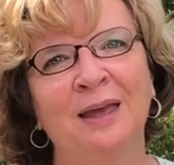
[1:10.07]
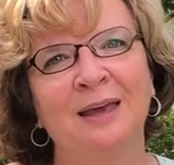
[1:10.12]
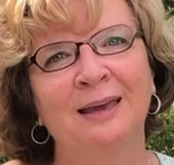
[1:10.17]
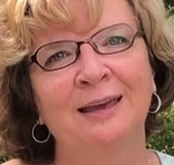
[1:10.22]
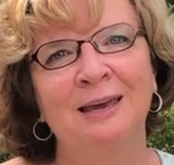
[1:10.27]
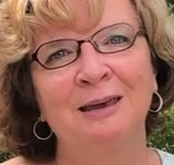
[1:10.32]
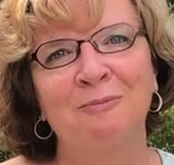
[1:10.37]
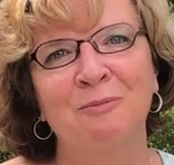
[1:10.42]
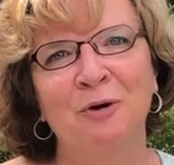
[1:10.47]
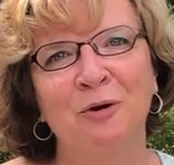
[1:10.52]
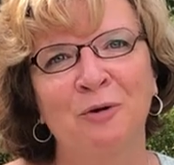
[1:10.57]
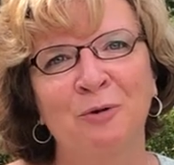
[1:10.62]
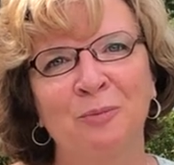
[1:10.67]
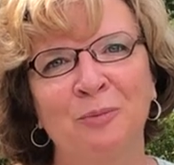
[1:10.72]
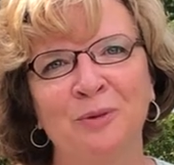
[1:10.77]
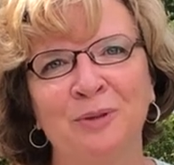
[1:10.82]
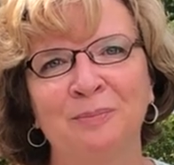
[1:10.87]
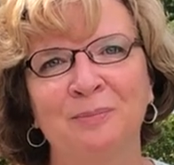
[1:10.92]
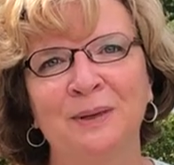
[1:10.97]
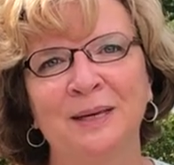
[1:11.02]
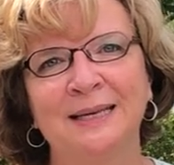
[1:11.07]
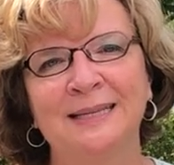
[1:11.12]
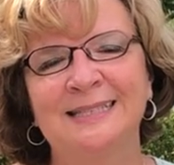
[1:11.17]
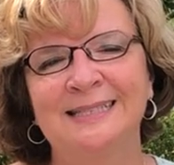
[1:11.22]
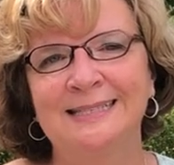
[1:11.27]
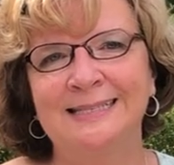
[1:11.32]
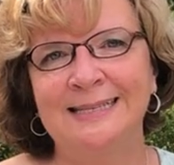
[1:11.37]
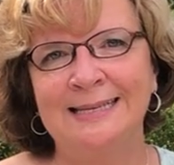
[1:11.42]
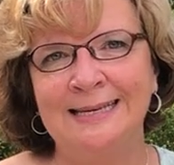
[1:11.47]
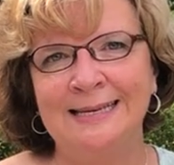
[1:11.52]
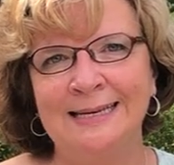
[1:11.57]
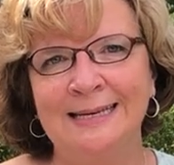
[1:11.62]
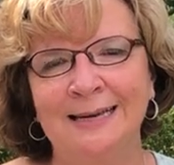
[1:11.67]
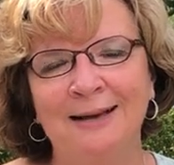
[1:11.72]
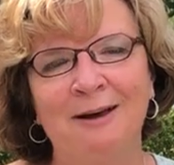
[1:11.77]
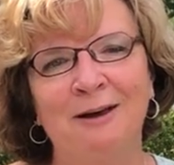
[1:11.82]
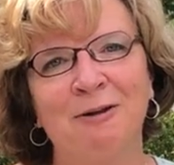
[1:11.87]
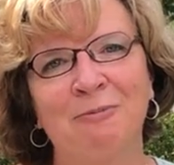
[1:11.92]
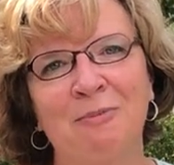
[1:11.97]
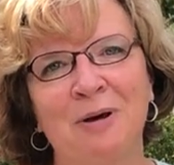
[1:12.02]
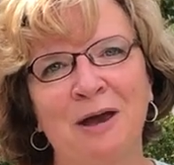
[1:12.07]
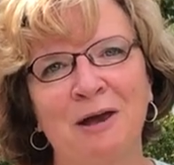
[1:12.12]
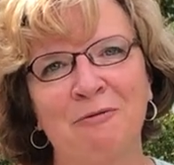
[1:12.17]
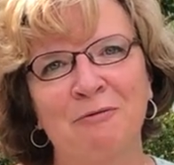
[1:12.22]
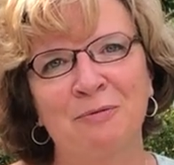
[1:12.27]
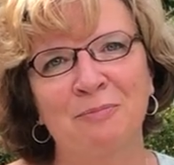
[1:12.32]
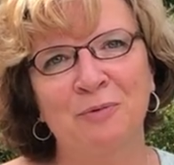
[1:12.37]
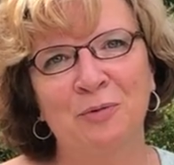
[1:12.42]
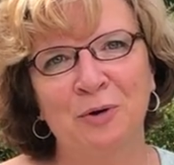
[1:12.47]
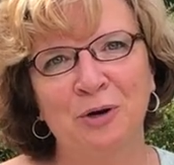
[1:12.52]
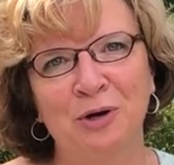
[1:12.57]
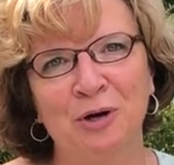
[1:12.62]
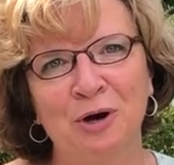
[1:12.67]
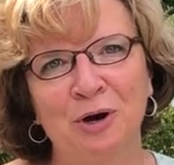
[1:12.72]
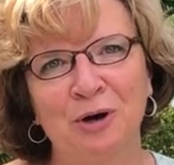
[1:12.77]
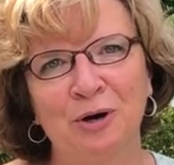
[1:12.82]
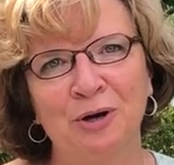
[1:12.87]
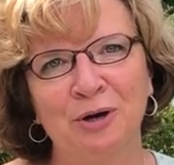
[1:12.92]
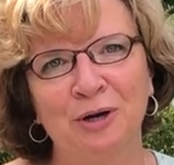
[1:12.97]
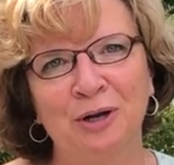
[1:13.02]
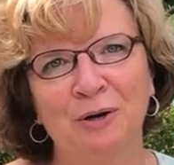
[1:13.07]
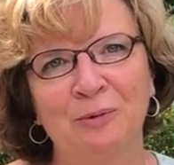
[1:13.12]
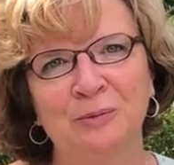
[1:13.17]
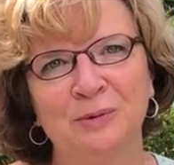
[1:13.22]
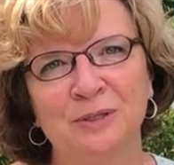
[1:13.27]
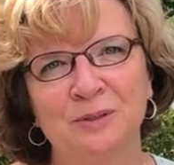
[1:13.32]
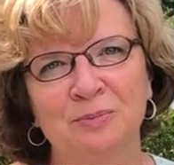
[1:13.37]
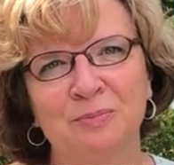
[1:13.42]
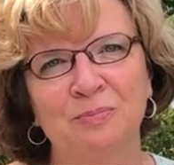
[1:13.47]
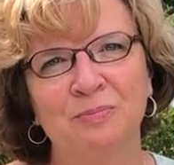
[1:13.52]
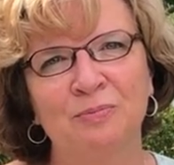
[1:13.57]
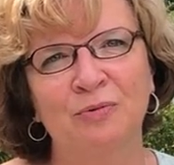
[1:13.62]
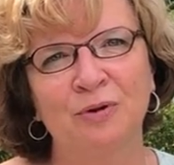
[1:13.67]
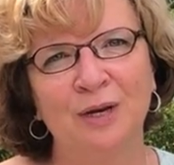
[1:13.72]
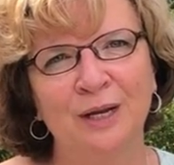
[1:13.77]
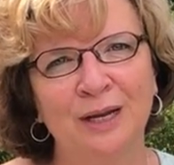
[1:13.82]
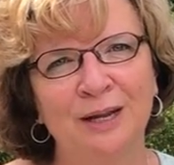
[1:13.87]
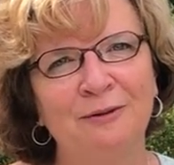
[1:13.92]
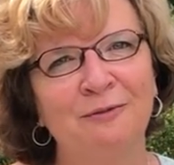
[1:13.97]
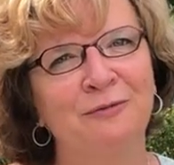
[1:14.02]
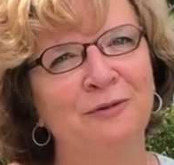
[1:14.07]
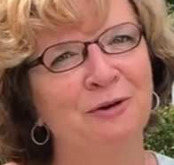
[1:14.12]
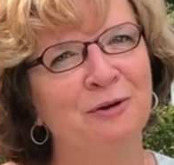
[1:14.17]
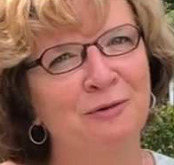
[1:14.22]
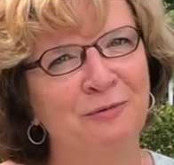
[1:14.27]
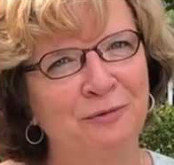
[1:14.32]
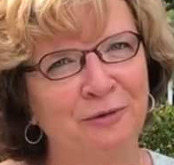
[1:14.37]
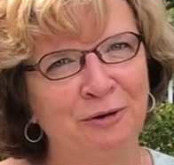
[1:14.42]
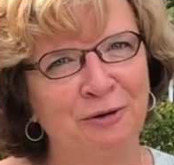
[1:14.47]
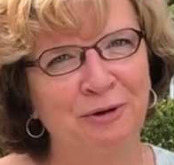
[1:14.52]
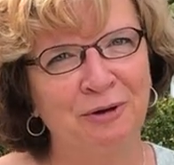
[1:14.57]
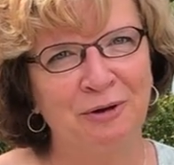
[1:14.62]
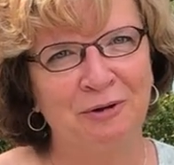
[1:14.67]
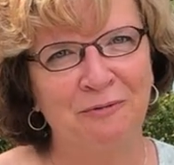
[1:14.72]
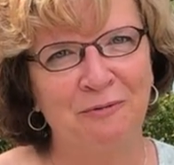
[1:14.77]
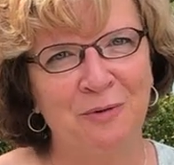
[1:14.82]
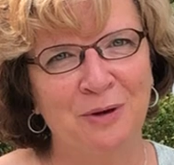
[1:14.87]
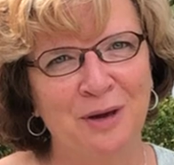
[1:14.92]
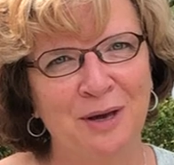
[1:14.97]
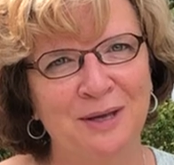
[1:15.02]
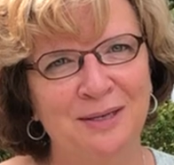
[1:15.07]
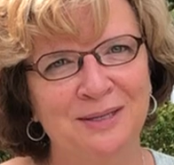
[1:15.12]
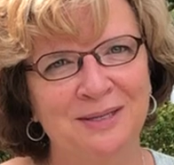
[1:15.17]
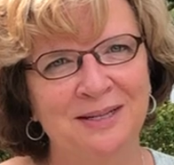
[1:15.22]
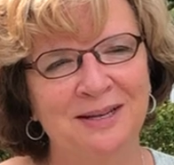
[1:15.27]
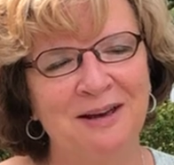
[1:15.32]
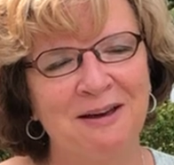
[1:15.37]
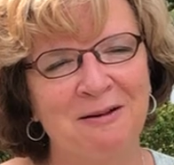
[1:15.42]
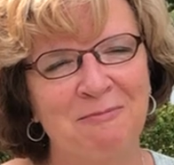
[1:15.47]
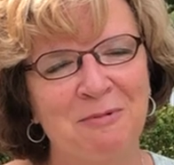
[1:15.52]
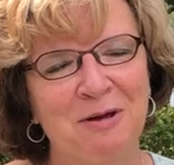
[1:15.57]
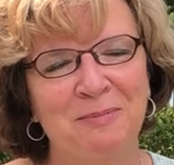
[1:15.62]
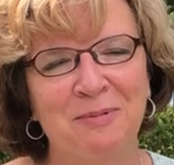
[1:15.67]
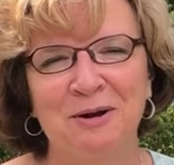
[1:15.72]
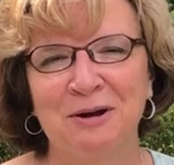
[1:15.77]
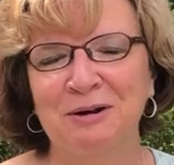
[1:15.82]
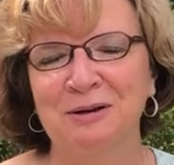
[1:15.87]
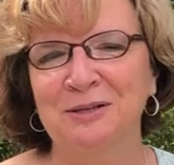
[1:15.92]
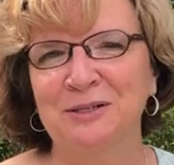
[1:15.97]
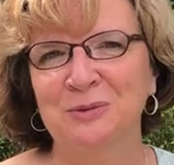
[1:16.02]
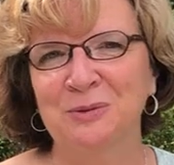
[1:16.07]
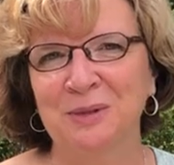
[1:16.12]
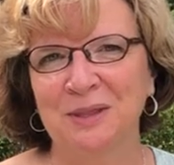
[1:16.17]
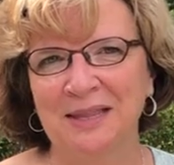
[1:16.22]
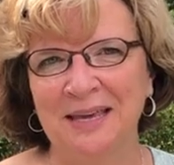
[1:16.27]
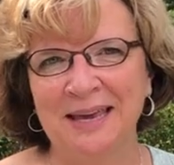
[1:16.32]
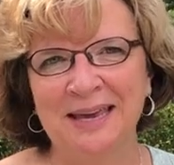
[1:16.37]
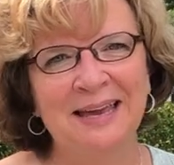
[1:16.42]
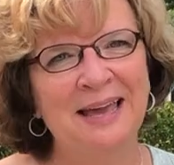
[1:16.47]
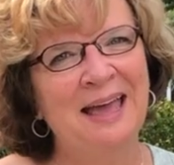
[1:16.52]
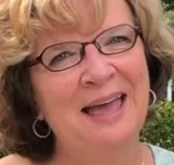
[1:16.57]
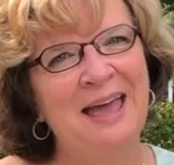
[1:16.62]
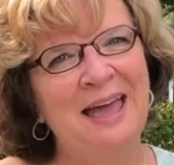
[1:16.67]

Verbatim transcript: Came home with a big C on my report card and was pretty fearful of what uh, my parents would think.